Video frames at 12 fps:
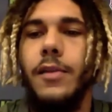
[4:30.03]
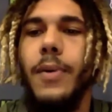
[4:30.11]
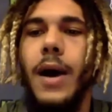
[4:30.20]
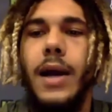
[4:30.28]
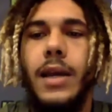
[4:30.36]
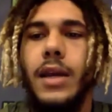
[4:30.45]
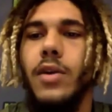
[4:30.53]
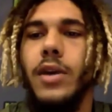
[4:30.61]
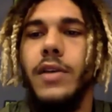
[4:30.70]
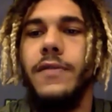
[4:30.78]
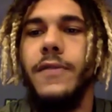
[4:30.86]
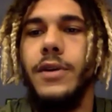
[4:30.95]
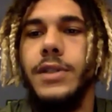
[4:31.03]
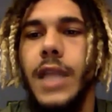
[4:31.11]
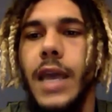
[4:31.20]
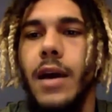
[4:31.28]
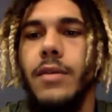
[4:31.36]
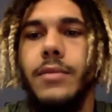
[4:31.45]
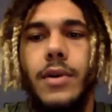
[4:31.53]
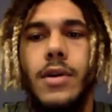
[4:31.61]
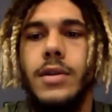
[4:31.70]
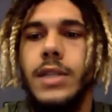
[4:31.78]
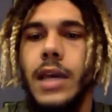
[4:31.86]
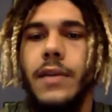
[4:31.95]
pocket and go get a first down
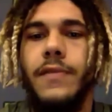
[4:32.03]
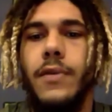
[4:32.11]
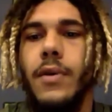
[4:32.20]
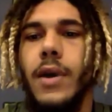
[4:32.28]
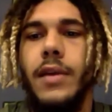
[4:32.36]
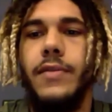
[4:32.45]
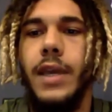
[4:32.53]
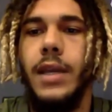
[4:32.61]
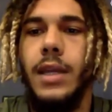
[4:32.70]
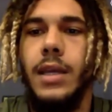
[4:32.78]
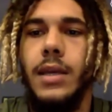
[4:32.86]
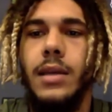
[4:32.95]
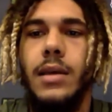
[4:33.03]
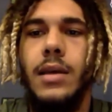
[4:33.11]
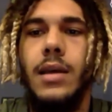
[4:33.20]
or take it for whatever they need.